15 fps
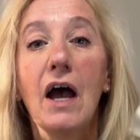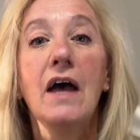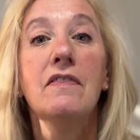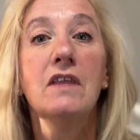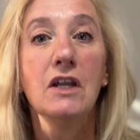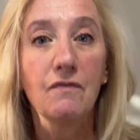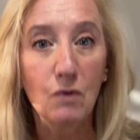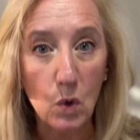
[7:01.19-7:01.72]
And
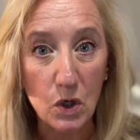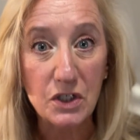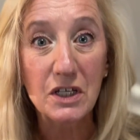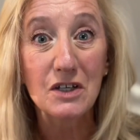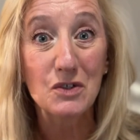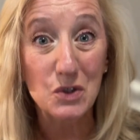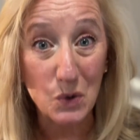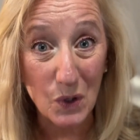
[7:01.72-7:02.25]
then, of course,
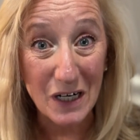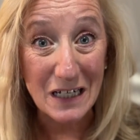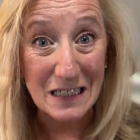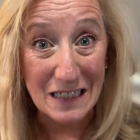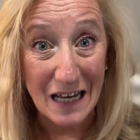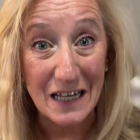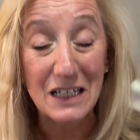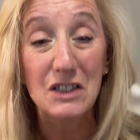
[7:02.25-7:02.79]
historic
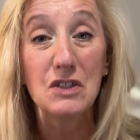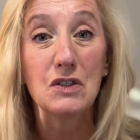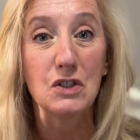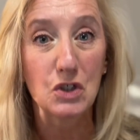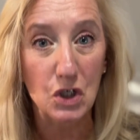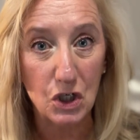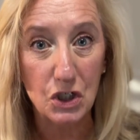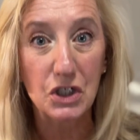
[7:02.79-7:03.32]
sites, the
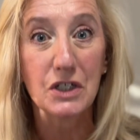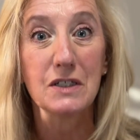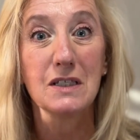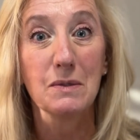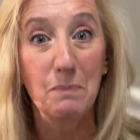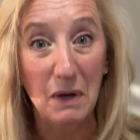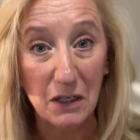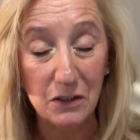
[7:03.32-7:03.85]
churches, the
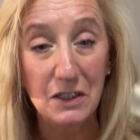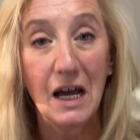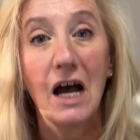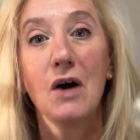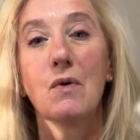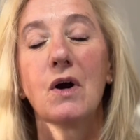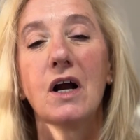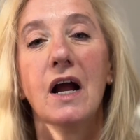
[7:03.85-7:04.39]
bell
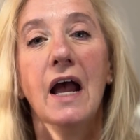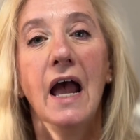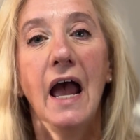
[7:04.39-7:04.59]
tower,